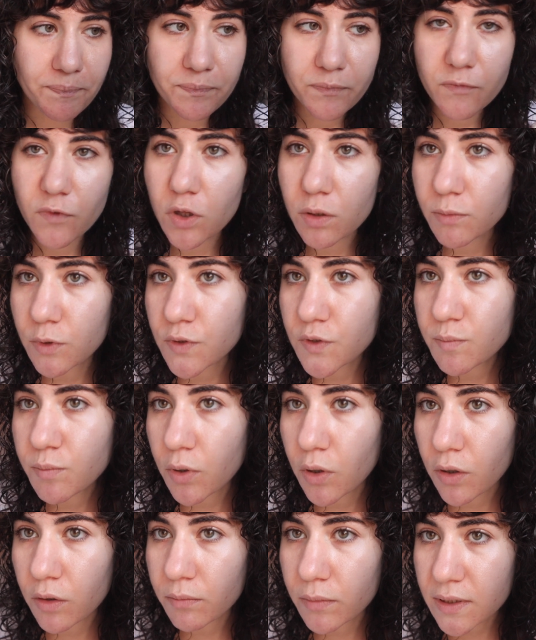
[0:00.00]
For the most
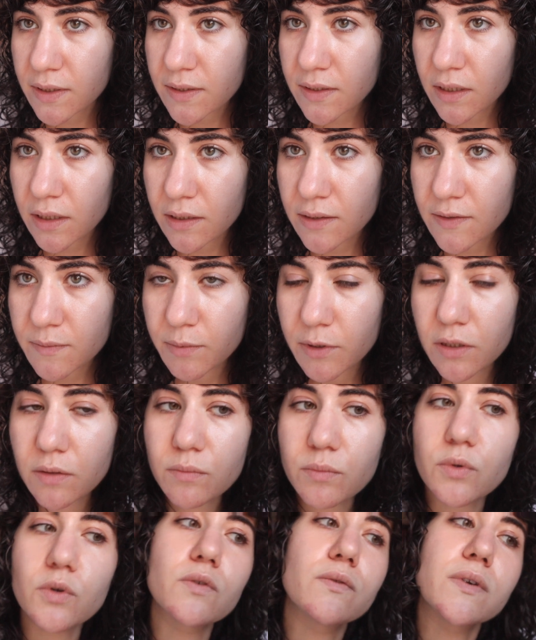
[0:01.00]
part, my skin has been
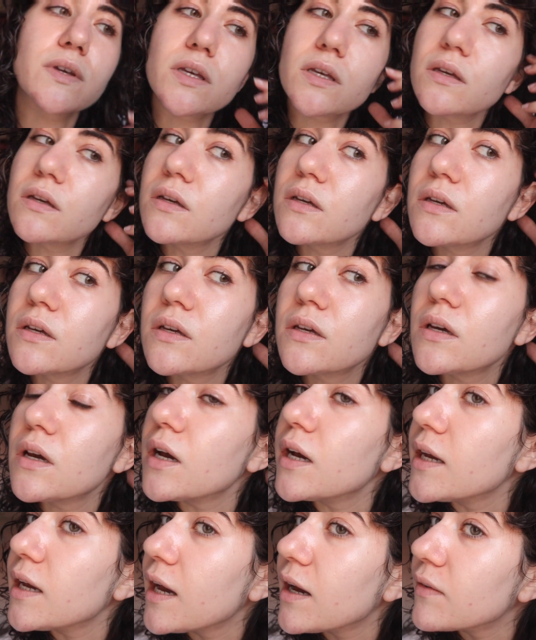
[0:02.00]
improving.
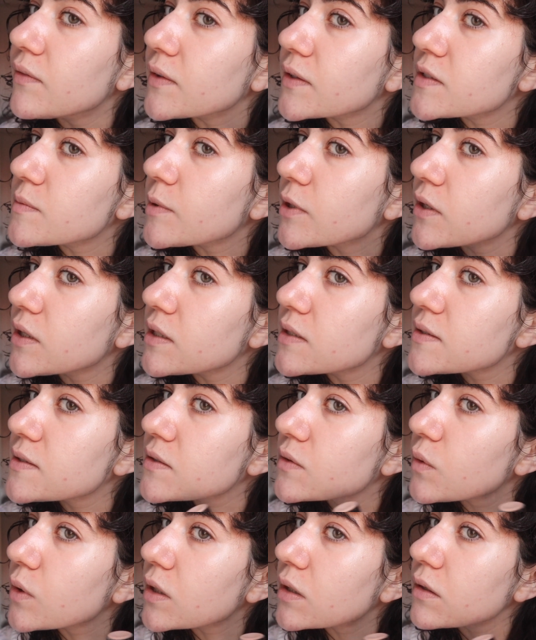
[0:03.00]
I have
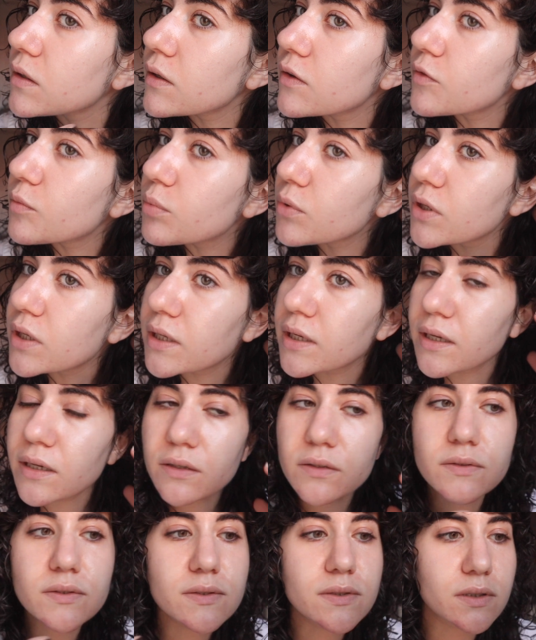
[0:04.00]
experienced quite a lot of
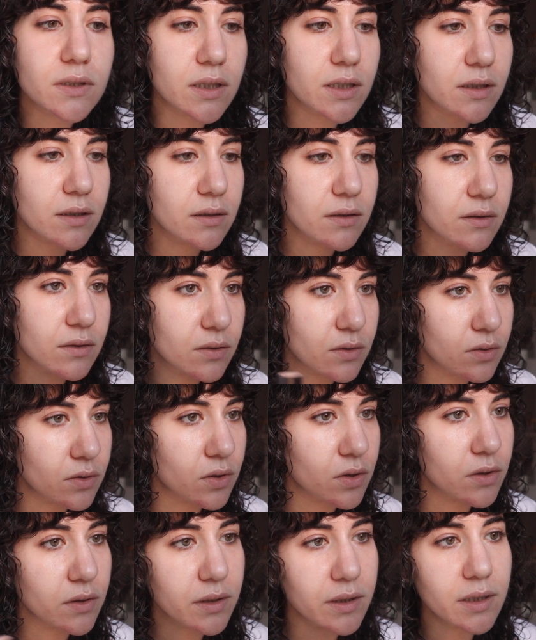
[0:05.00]
breakouts like
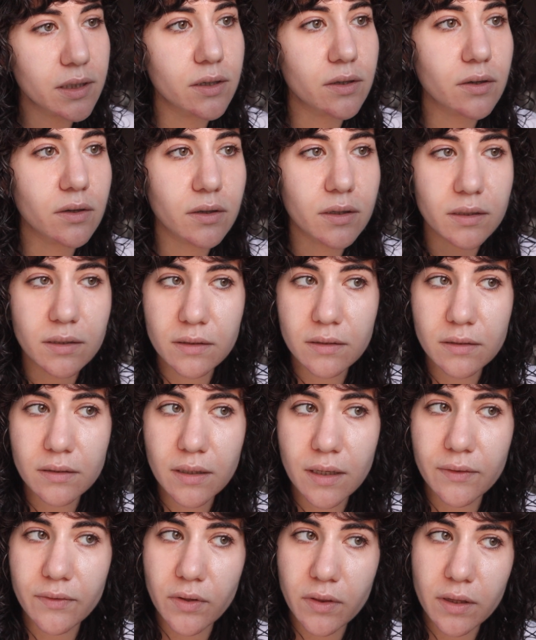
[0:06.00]
along here and
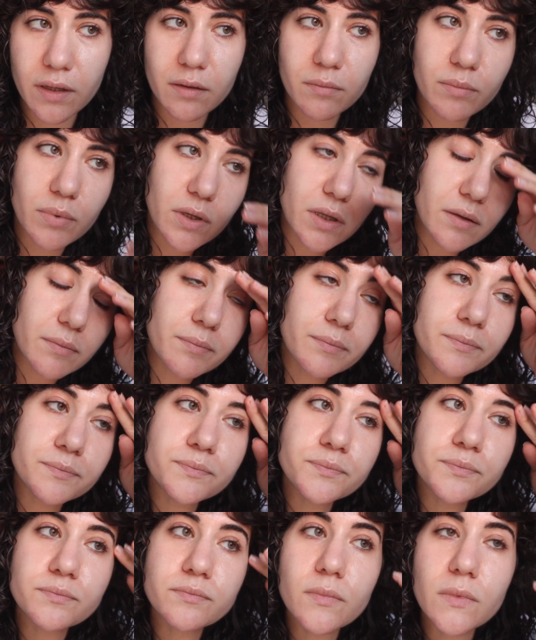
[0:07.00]
everything, but
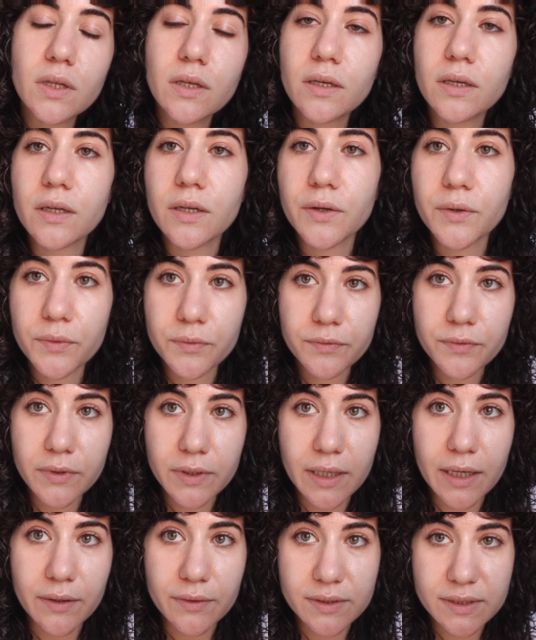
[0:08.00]
you know, for
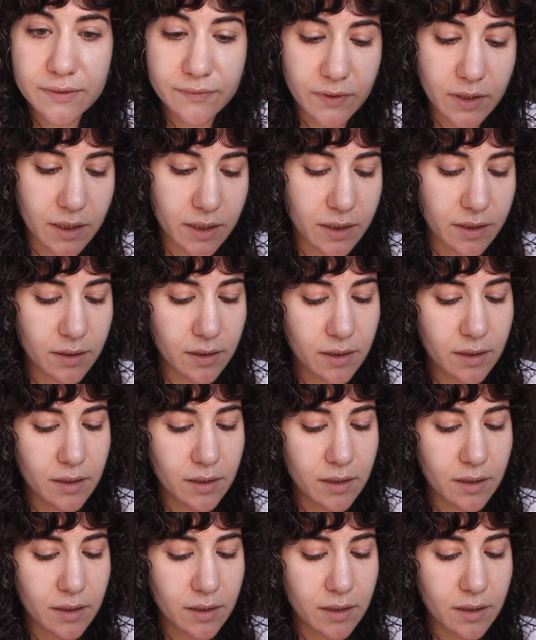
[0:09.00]
now it's fine.